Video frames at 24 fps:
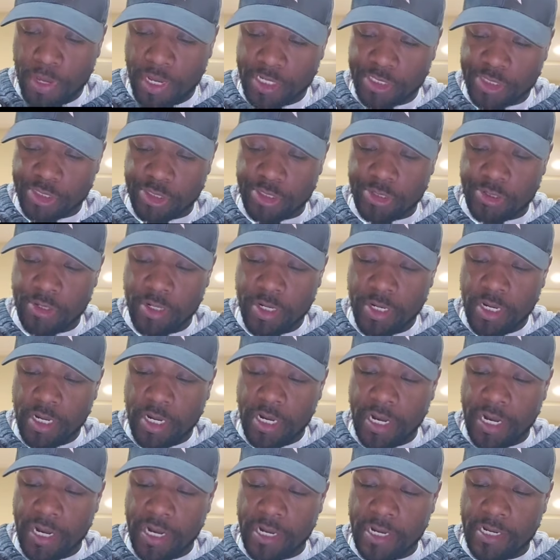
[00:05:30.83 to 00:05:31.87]
picture
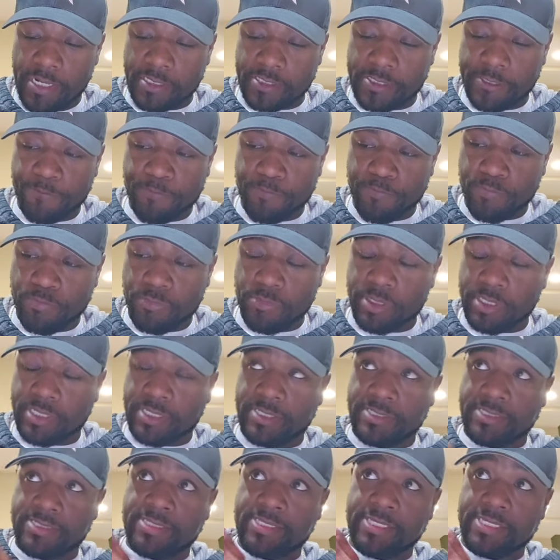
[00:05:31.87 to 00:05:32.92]
is the
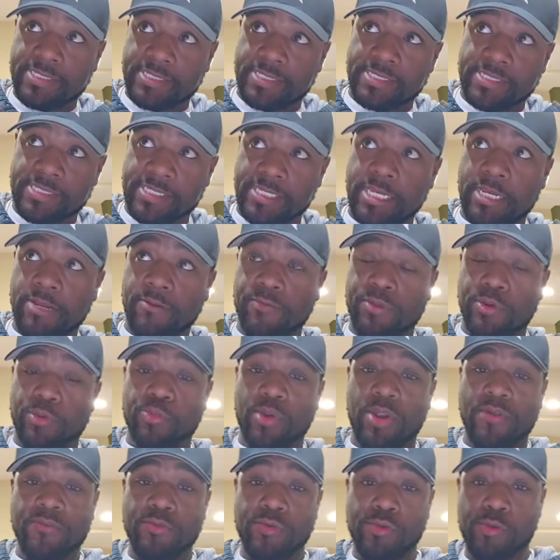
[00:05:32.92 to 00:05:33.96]
consistency of their
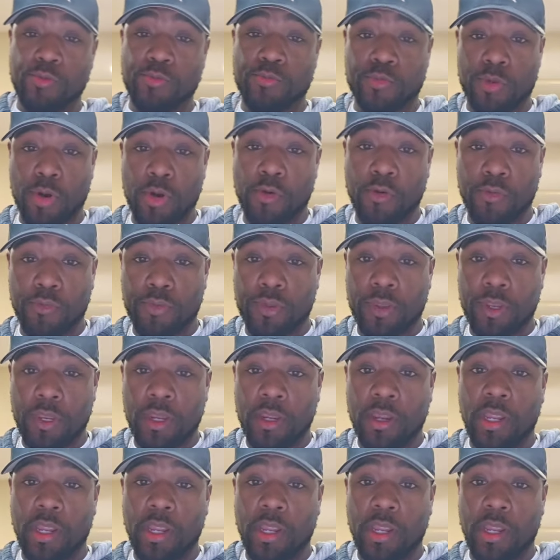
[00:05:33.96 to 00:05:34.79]
revenue growth,